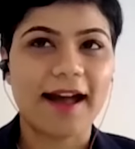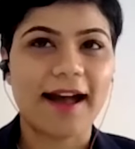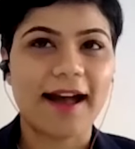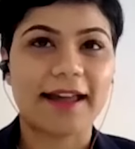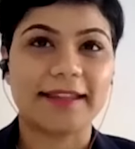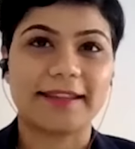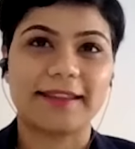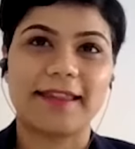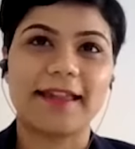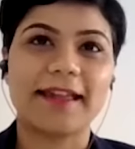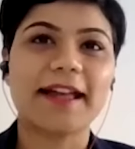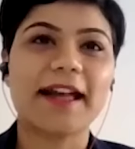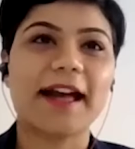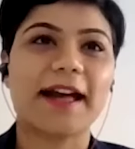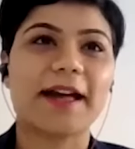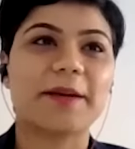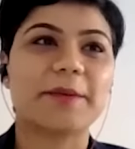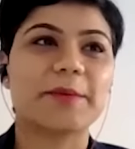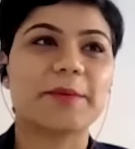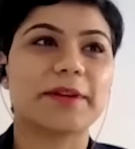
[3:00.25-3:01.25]
I think
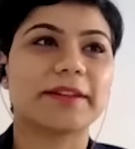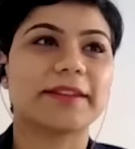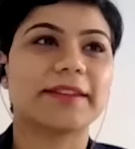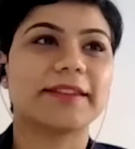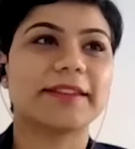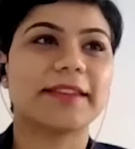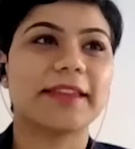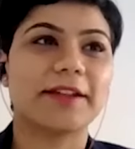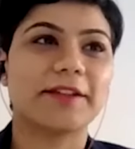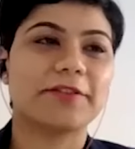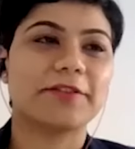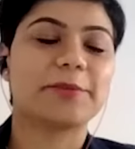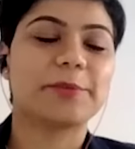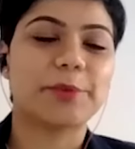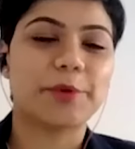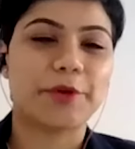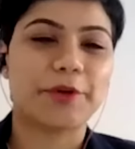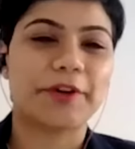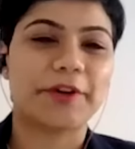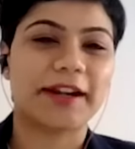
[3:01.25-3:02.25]
I am a self
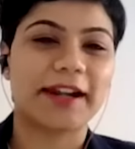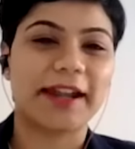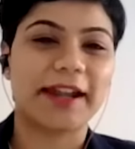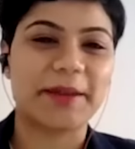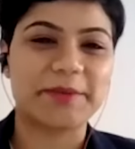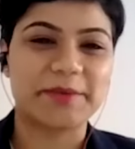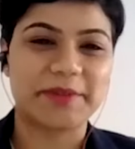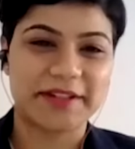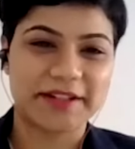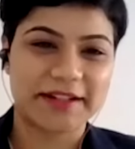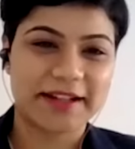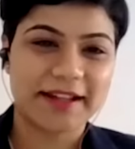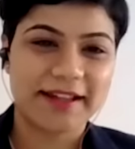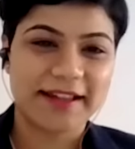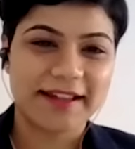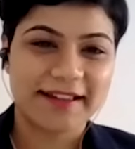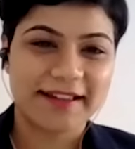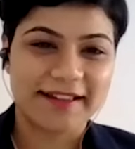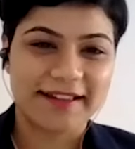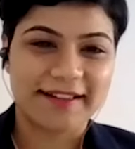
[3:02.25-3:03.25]
proclaimed
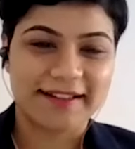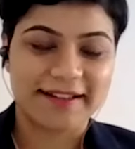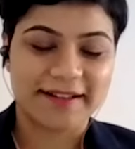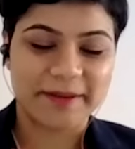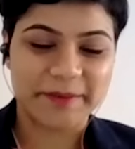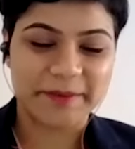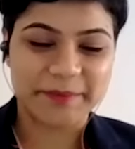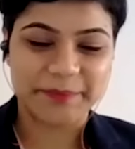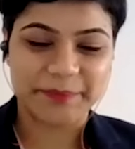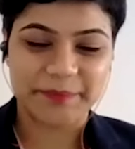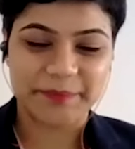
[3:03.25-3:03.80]
um,